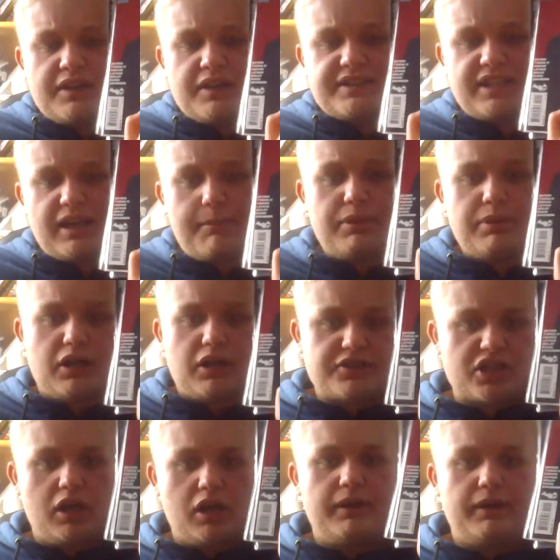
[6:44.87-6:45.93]

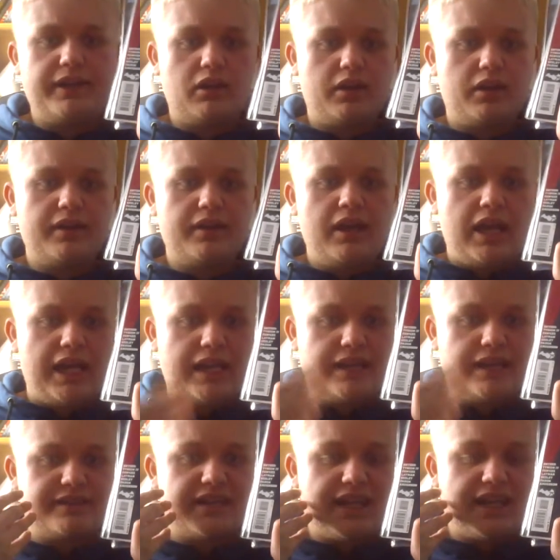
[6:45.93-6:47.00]
subplots going on,
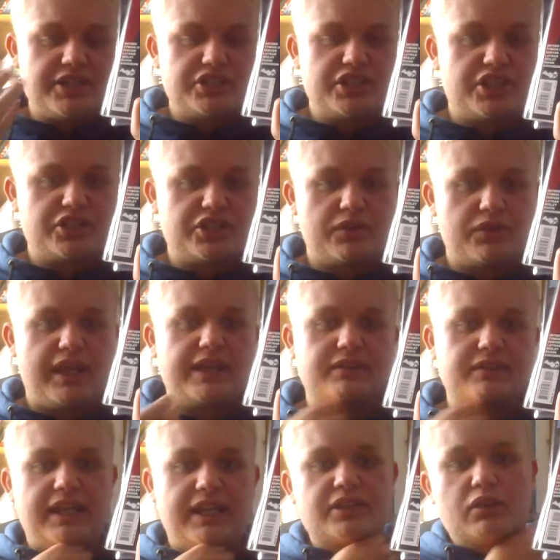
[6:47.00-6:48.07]
and in each issue
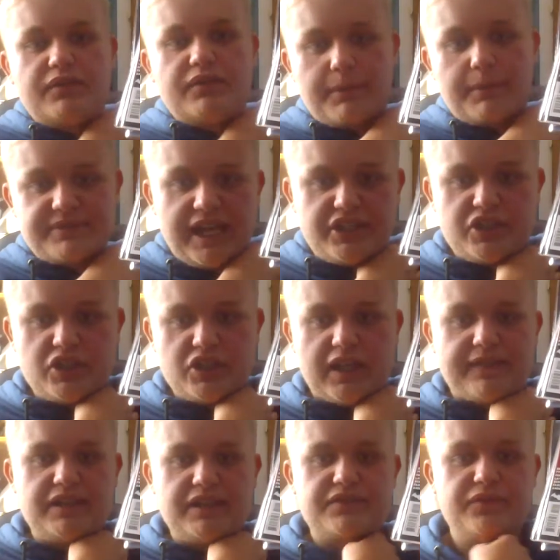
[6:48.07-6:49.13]
they sort of update you.
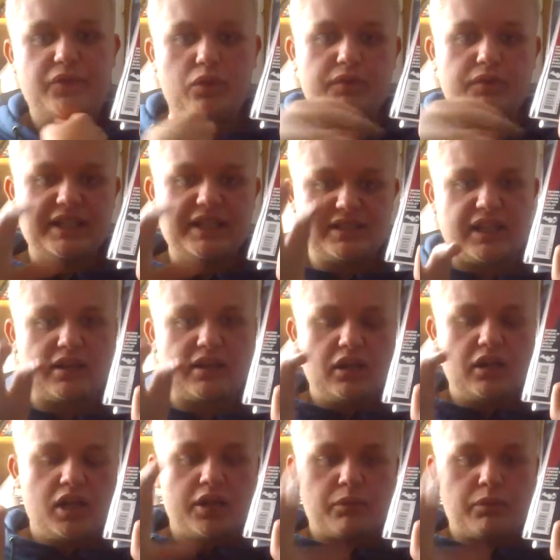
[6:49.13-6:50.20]
Like there's like
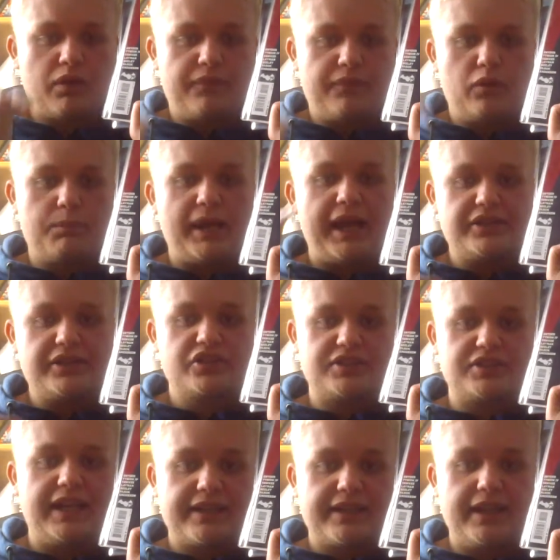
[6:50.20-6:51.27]
3 or 4 pages
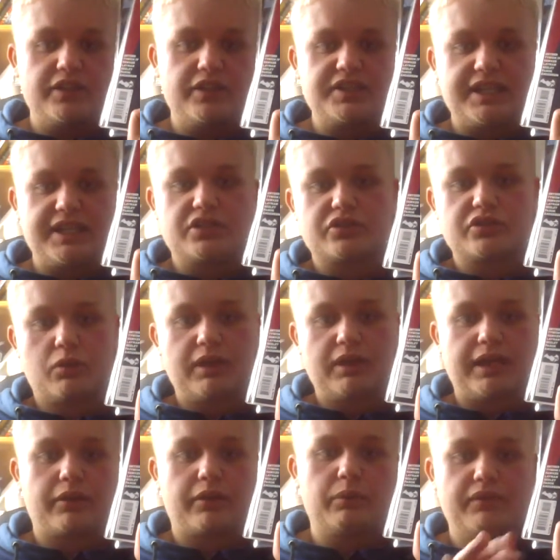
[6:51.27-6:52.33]
dedicated to each story,
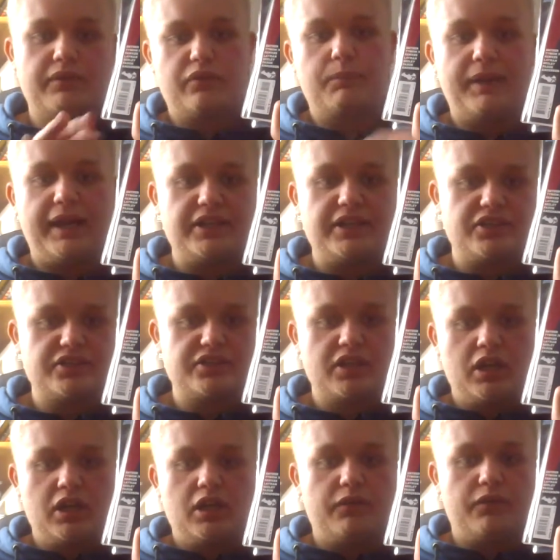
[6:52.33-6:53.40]
like 3 or 4 pages
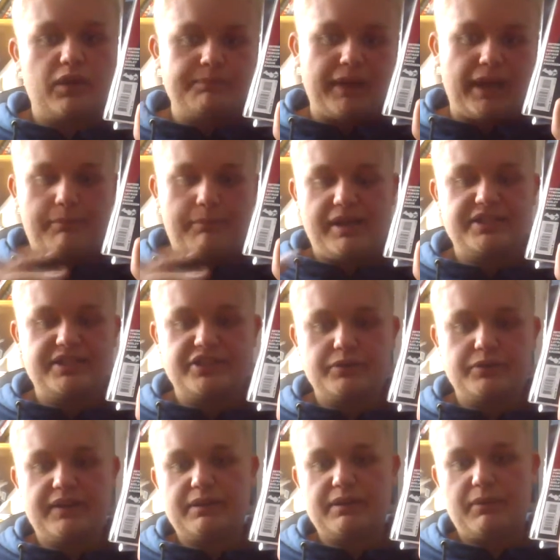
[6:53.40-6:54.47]
of what Batman's
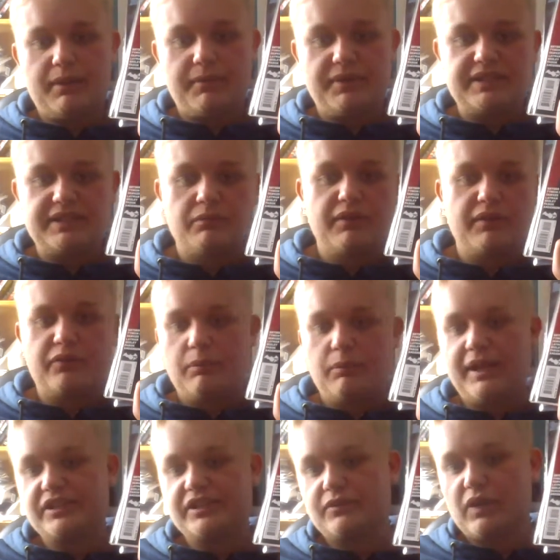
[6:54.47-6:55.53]
doing at the moment, 3 or 4
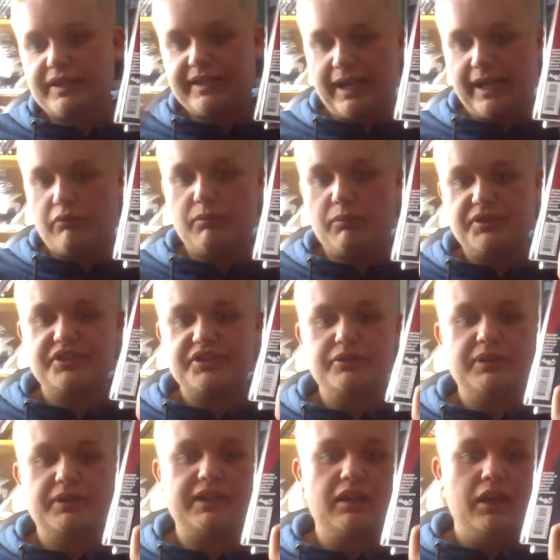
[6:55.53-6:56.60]
pages of what Catwoman's
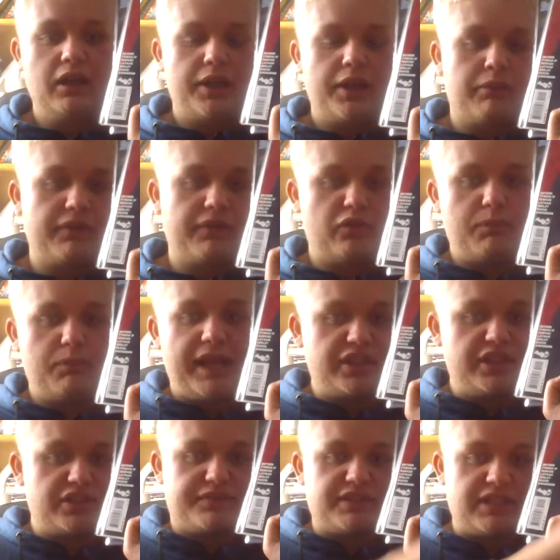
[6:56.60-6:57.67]
doing, 3 or 4
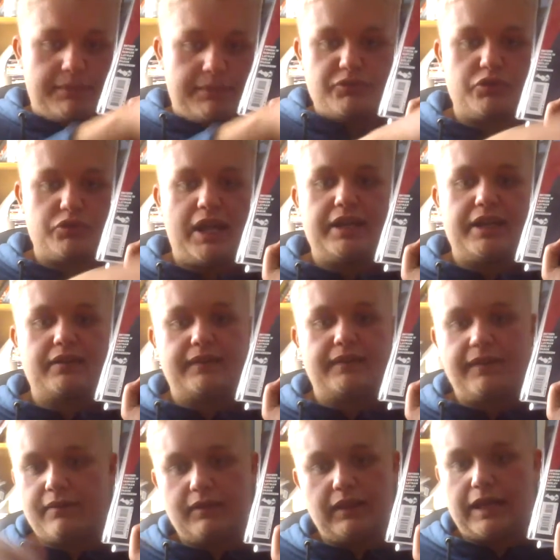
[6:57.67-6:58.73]
pages of Tim Drake,
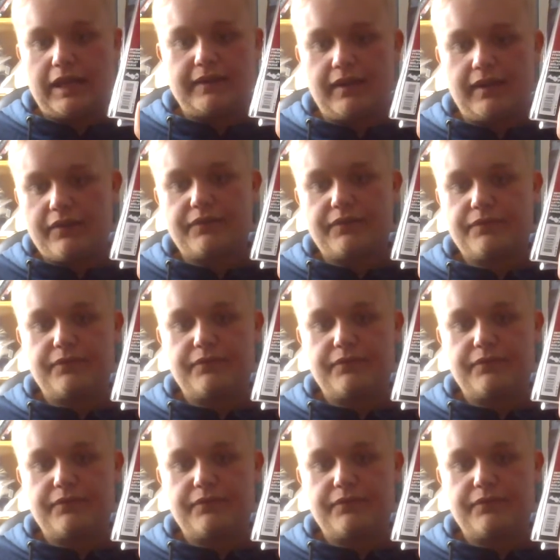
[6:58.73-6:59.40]
then like another